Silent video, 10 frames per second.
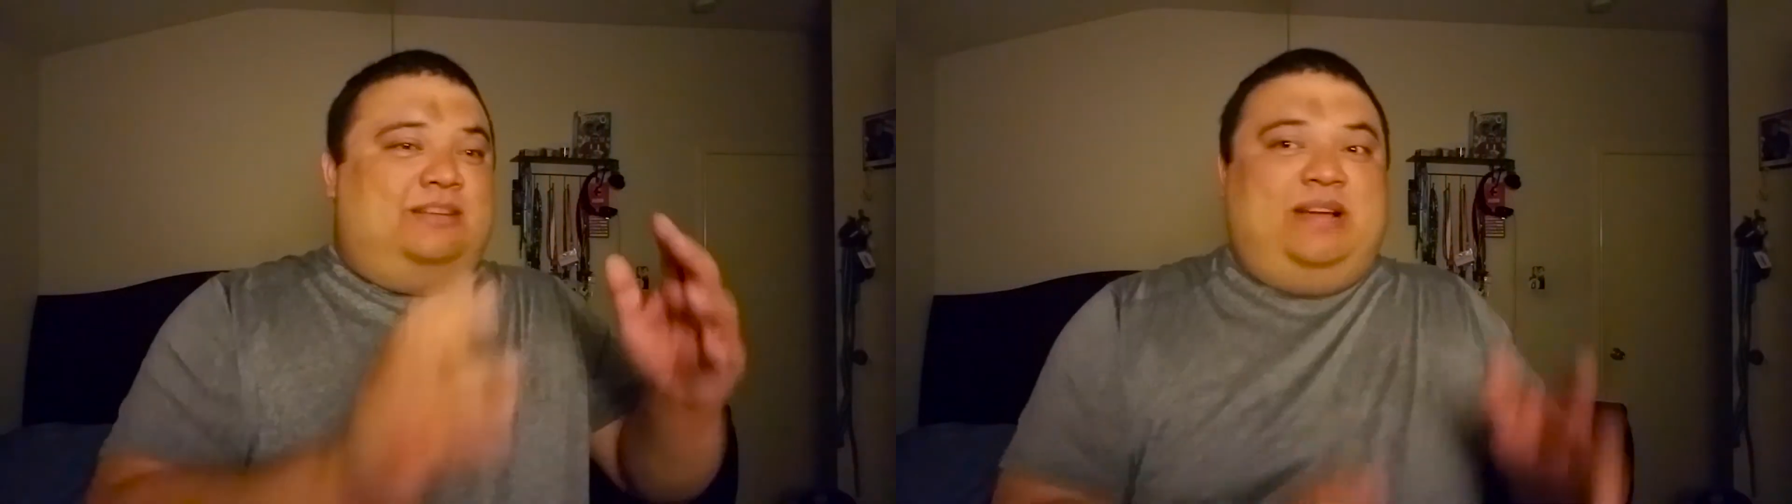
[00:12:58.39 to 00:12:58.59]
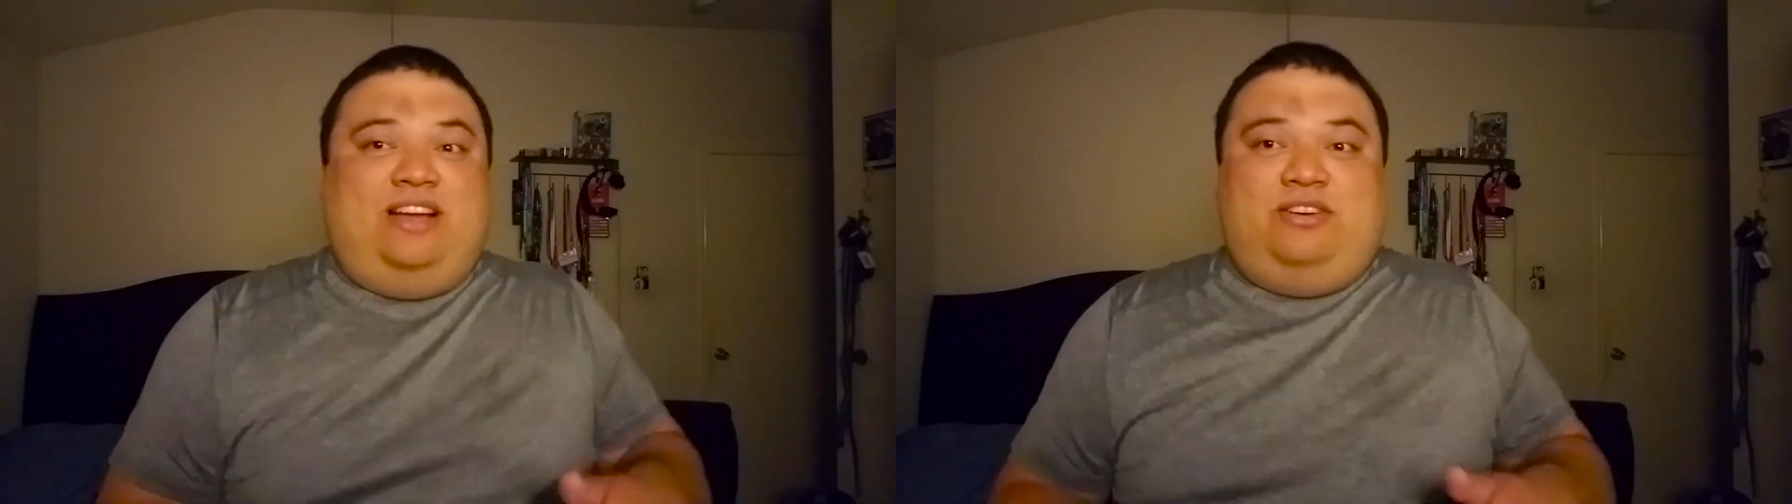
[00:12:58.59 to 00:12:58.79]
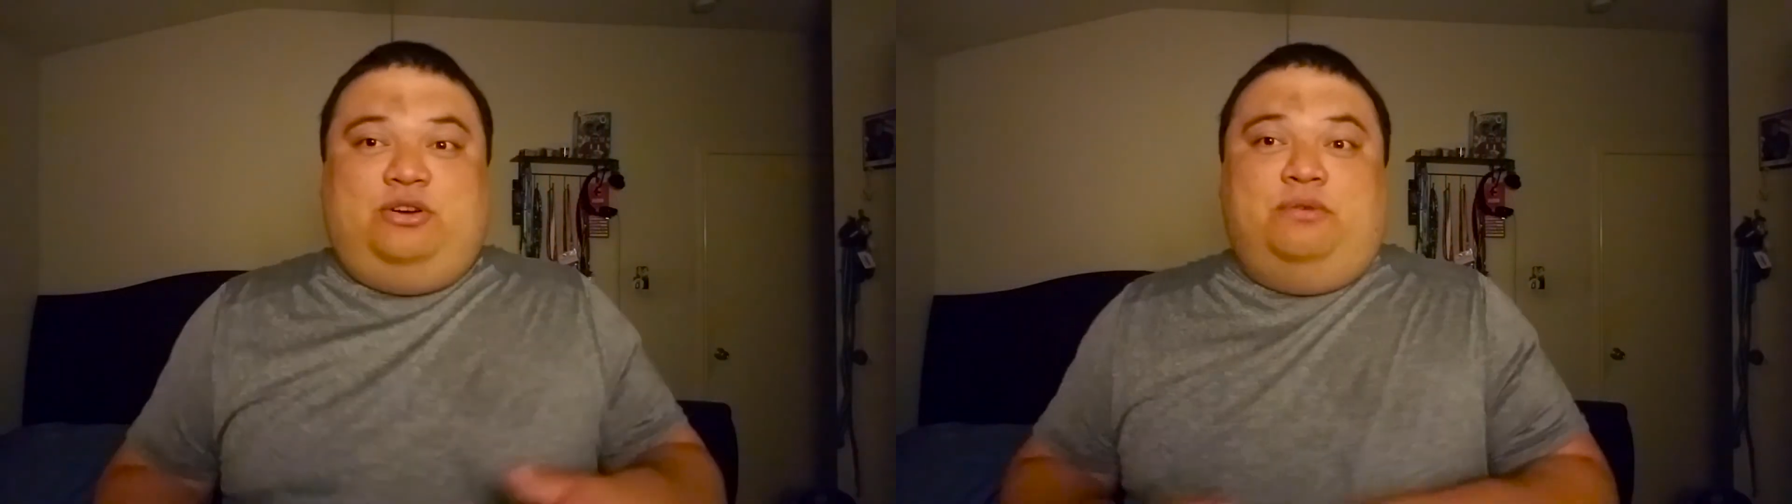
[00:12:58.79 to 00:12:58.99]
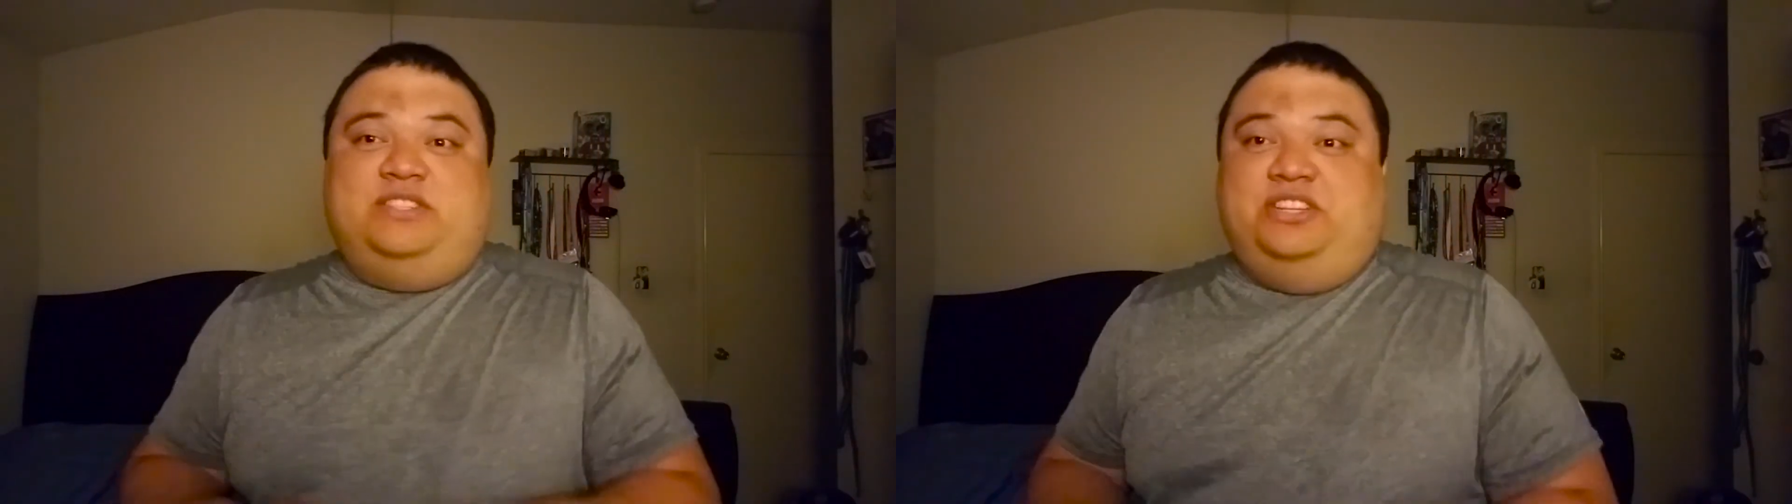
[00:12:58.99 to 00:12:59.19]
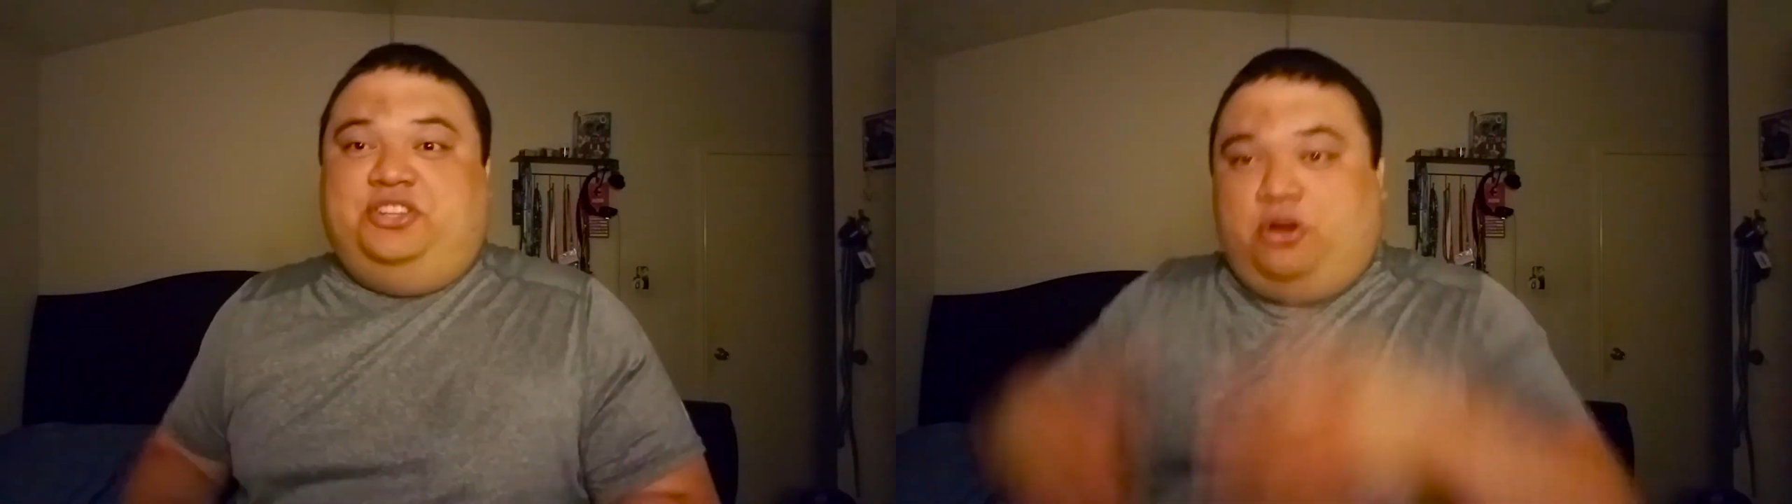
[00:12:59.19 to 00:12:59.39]
somehow and all
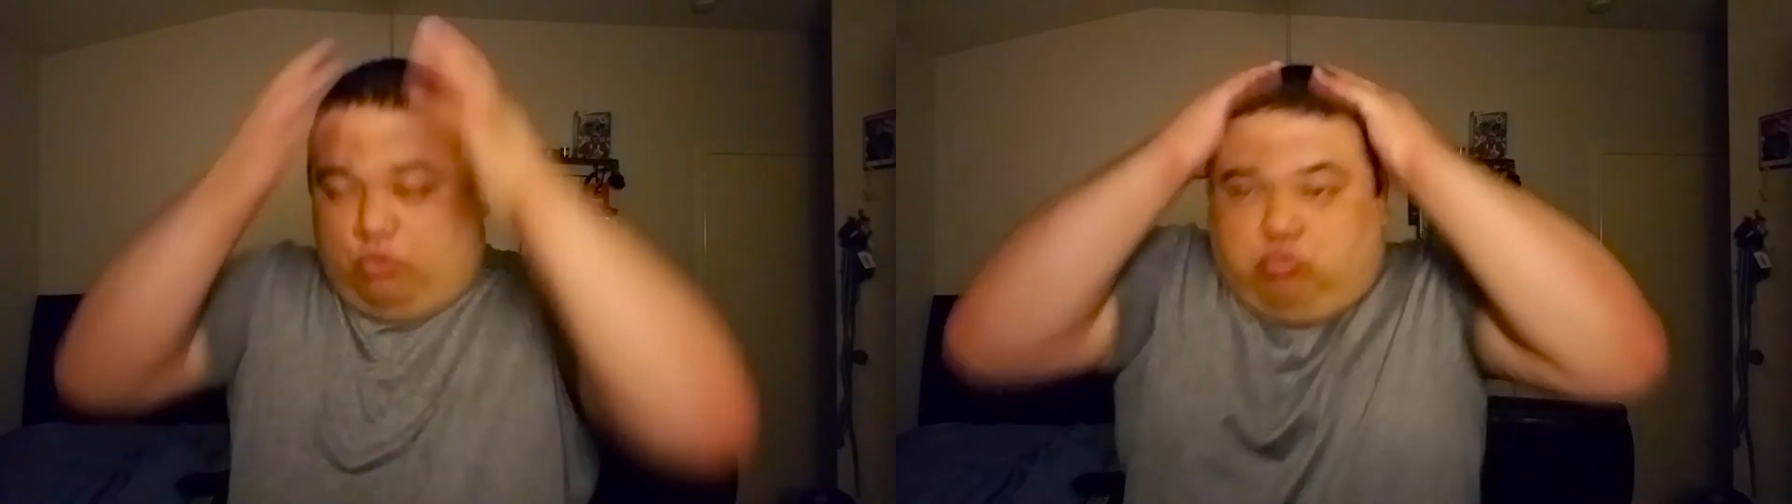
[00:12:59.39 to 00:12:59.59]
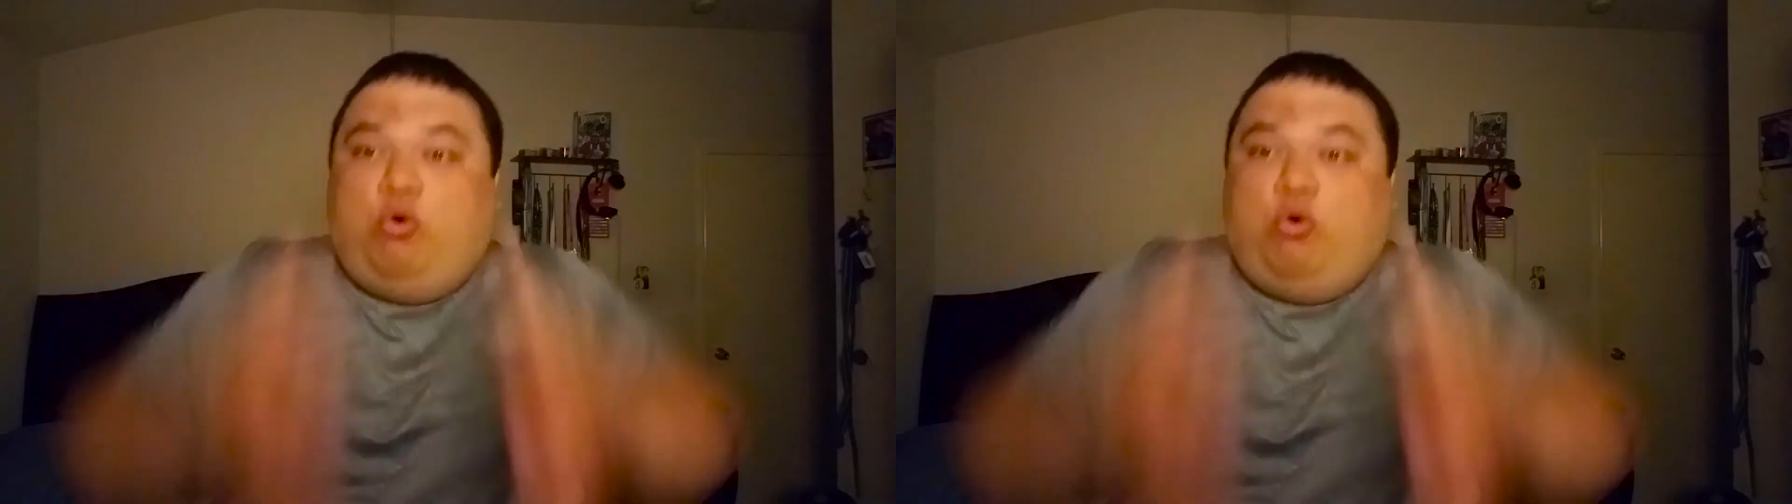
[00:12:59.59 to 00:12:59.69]
of a sudden you go,